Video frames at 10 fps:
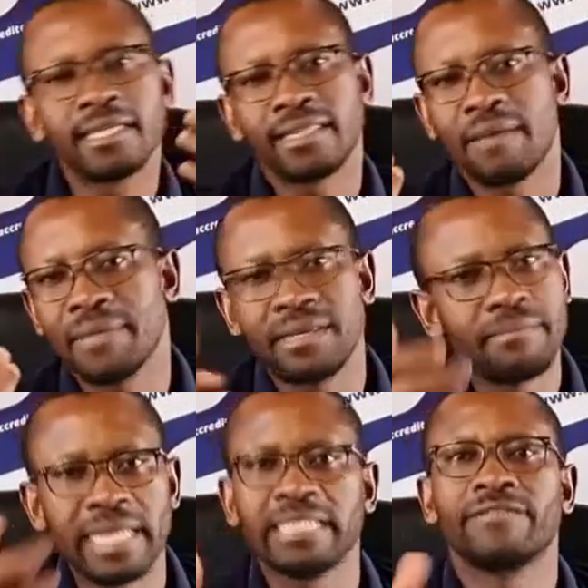they are making
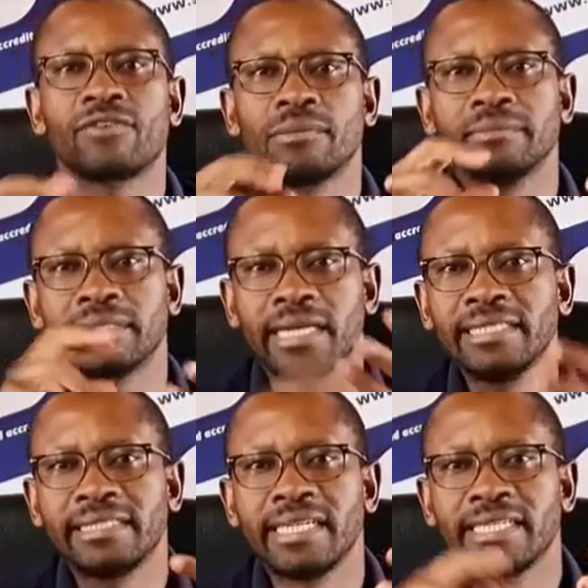money from
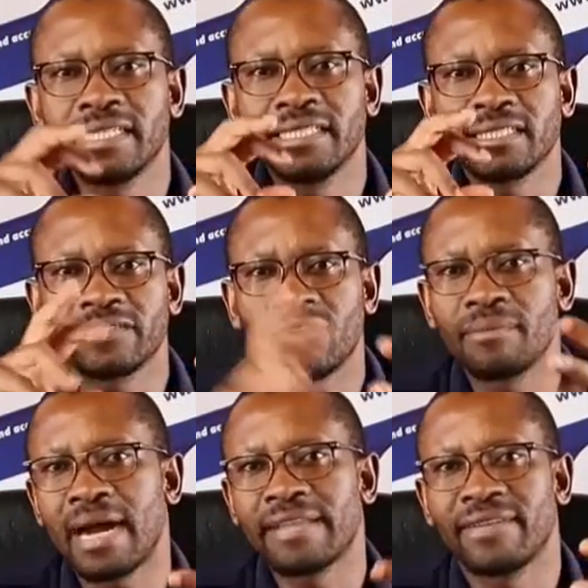gate takings,
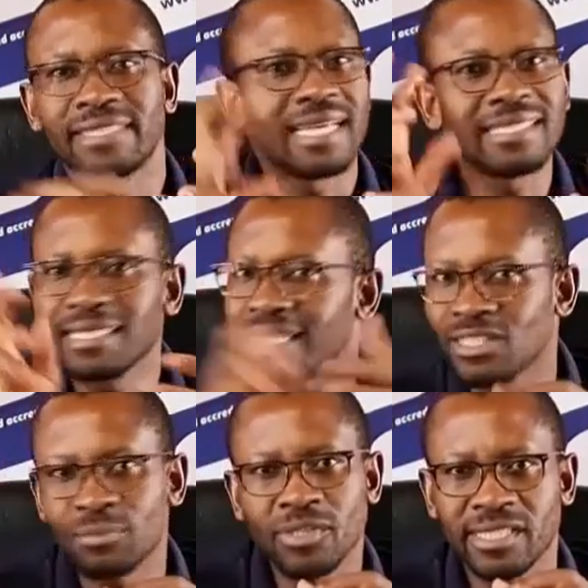from advertising and
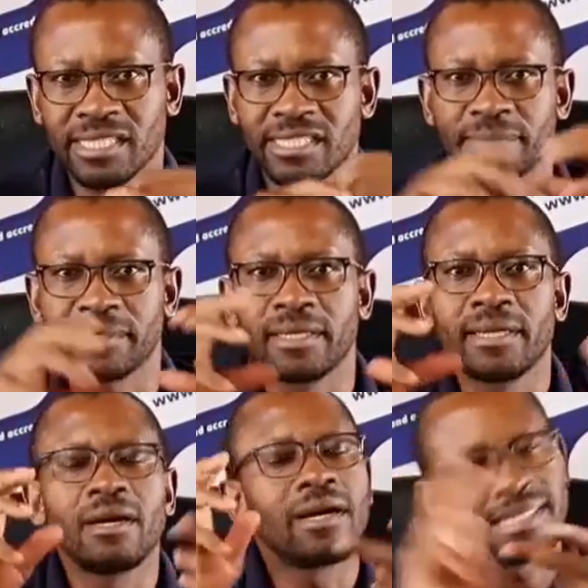sponsorship,
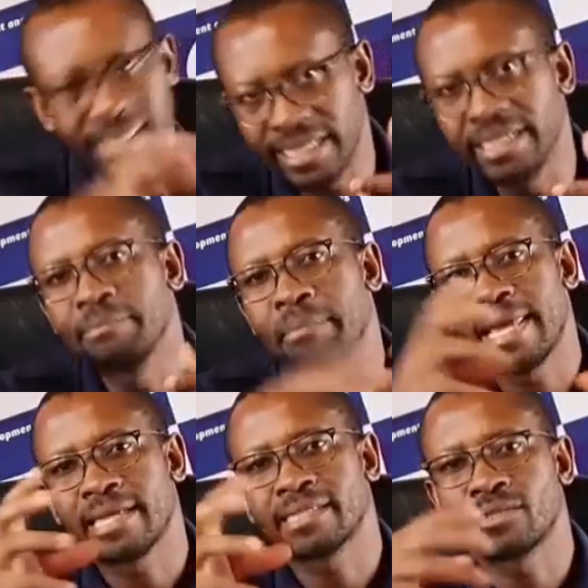and selling players.